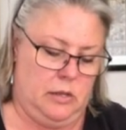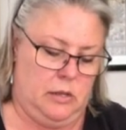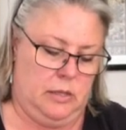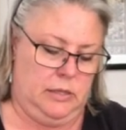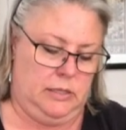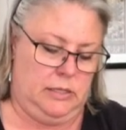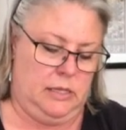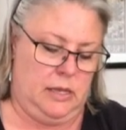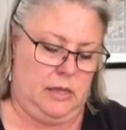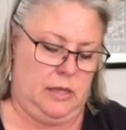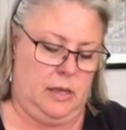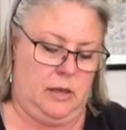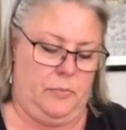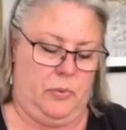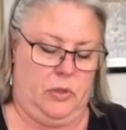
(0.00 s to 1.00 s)
Let's see, I
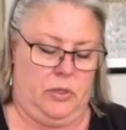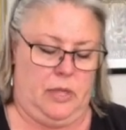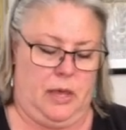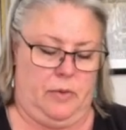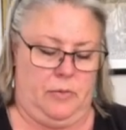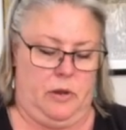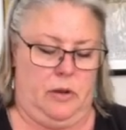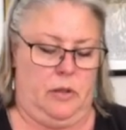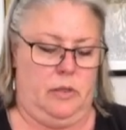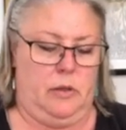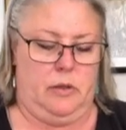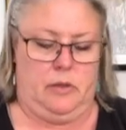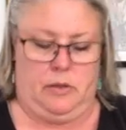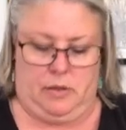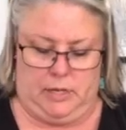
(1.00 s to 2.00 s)
think I'll put that one on
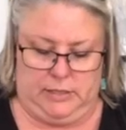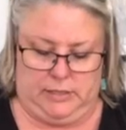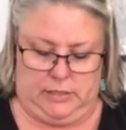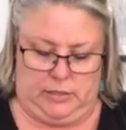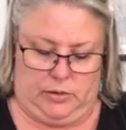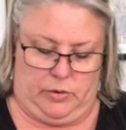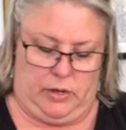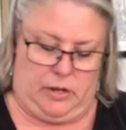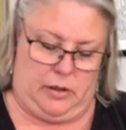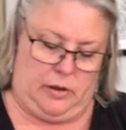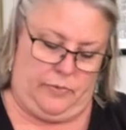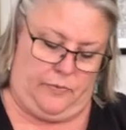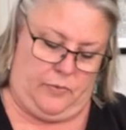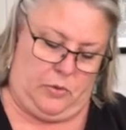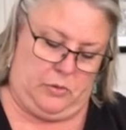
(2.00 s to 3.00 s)
because it's already got
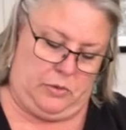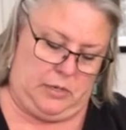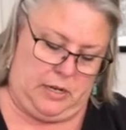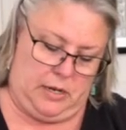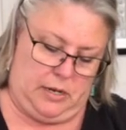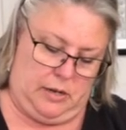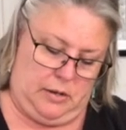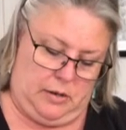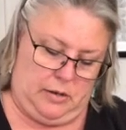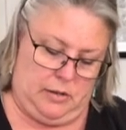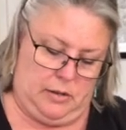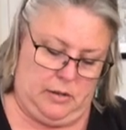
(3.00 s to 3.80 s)
a fold on it.